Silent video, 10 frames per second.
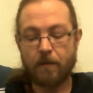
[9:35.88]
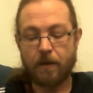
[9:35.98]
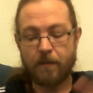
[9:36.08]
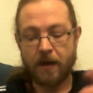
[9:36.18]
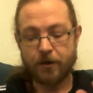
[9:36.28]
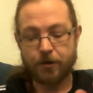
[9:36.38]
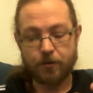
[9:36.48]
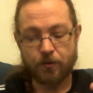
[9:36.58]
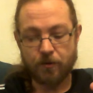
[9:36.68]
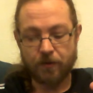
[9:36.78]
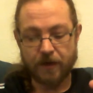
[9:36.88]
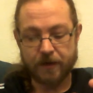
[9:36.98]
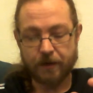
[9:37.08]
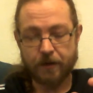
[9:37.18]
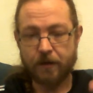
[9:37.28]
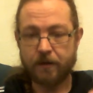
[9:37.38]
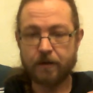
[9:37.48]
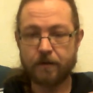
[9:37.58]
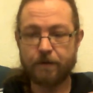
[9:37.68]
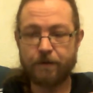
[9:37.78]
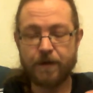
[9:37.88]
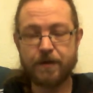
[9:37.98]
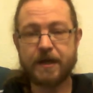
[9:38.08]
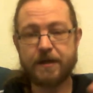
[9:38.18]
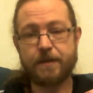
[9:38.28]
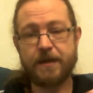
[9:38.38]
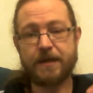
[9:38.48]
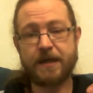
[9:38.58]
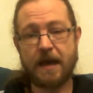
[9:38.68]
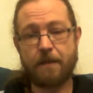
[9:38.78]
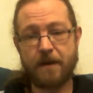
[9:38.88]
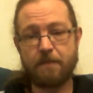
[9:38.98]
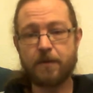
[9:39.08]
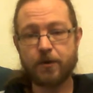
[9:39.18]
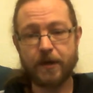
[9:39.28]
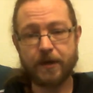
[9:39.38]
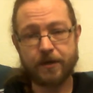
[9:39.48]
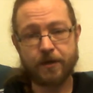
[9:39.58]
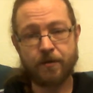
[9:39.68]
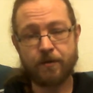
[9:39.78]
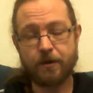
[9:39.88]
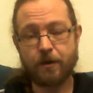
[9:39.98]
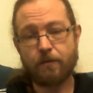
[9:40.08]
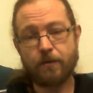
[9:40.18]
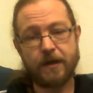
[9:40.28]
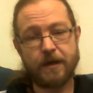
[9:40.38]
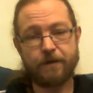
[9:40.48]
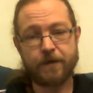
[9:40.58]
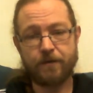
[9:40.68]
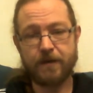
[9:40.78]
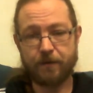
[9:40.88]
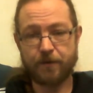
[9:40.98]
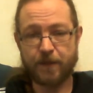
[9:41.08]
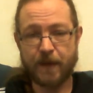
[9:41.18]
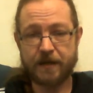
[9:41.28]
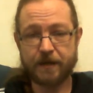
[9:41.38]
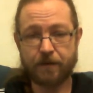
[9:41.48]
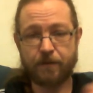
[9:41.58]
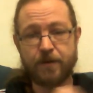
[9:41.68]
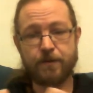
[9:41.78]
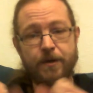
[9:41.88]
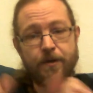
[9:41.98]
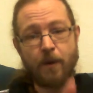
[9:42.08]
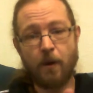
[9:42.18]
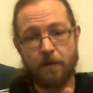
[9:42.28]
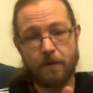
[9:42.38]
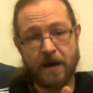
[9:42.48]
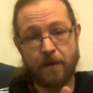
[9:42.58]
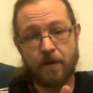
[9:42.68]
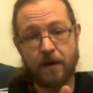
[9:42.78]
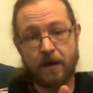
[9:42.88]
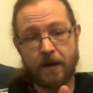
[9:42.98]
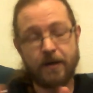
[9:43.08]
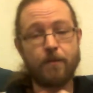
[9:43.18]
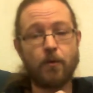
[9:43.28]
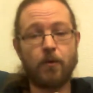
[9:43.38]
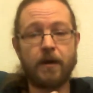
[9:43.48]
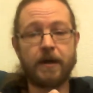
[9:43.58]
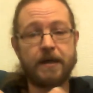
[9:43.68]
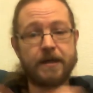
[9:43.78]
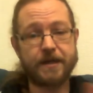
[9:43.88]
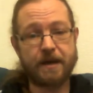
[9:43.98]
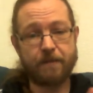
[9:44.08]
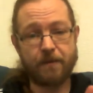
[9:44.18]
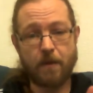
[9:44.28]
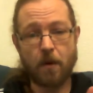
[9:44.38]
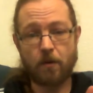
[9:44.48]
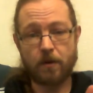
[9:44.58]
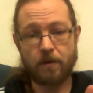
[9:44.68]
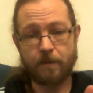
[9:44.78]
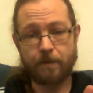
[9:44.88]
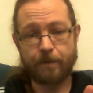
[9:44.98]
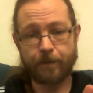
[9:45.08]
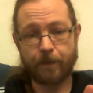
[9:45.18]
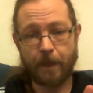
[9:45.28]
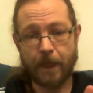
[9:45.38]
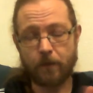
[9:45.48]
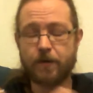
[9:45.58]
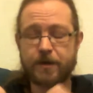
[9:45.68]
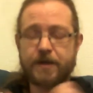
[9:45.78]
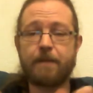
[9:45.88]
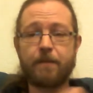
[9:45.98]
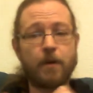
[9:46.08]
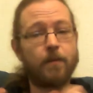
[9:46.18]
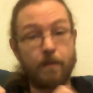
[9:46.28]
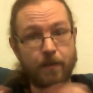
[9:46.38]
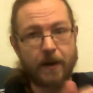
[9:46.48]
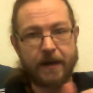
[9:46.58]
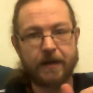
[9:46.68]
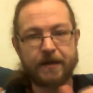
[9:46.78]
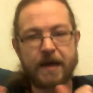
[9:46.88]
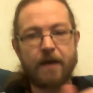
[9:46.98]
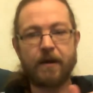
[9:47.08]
Make sure there's a good few centimeters gap in between the two. You don't want to leave too little space, otherwise when you pop them out you're more likely to snap the mold, or not snap the mold but break it, tear